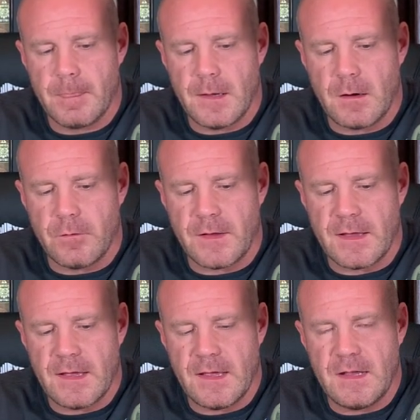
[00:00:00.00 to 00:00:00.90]
I don't think
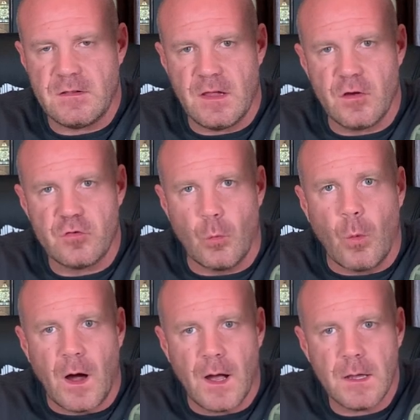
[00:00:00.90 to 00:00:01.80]
it tells you
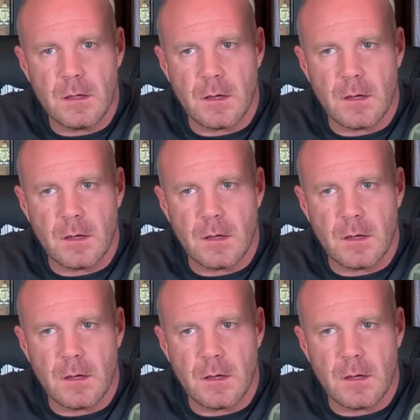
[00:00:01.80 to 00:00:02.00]
why,